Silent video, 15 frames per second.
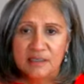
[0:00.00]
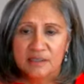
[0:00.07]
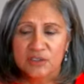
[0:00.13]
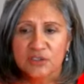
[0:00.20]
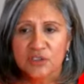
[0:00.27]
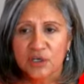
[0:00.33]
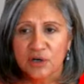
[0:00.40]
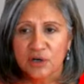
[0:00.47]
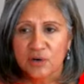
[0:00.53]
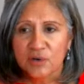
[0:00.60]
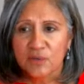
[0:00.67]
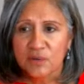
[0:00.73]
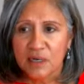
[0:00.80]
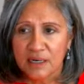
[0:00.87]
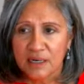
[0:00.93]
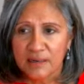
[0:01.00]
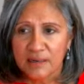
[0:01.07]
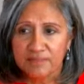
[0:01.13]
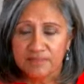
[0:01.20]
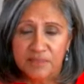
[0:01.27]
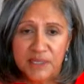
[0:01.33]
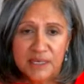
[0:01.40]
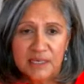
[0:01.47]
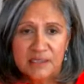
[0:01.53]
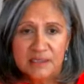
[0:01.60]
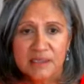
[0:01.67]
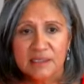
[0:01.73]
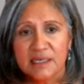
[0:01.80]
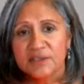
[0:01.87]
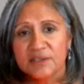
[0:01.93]
so
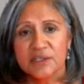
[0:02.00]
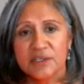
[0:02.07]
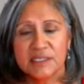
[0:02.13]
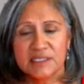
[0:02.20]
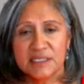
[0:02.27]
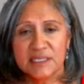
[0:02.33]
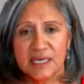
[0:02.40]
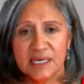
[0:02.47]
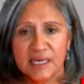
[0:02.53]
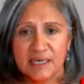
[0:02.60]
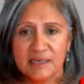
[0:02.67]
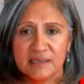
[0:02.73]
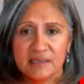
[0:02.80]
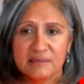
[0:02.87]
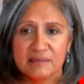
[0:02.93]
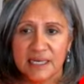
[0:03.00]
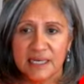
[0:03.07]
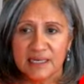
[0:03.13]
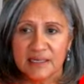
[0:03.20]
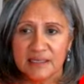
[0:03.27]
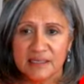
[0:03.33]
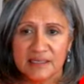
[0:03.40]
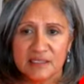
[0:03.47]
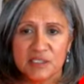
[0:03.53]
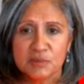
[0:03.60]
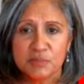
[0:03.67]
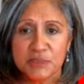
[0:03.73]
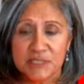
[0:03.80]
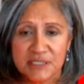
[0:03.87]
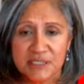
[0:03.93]
the lender can take data
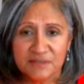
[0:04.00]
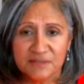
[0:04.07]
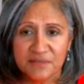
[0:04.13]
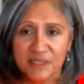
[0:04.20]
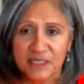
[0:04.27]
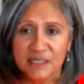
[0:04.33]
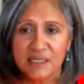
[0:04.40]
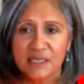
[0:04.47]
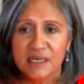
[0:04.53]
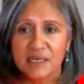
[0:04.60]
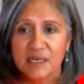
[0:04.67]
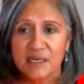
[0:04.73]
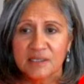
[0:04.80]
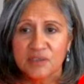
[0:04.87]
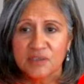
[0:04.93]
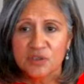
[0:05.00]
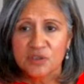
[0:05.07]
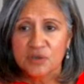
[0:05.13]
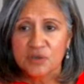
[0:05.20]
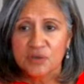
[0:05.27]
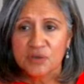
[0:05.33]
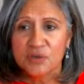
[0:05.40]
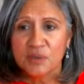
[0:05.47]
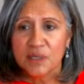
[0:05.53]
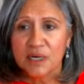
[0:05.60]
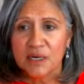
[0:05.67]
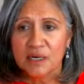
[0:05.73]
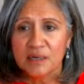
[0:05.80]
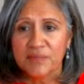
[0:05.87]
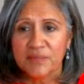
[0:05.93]
specific to
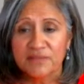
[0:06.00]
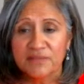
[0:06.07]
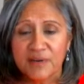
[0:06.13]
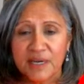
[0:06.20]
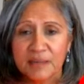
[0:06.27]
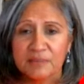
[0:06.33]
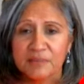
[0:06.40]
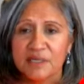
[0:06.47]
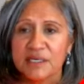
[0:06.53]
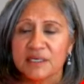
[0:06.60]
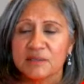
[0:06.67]
a family.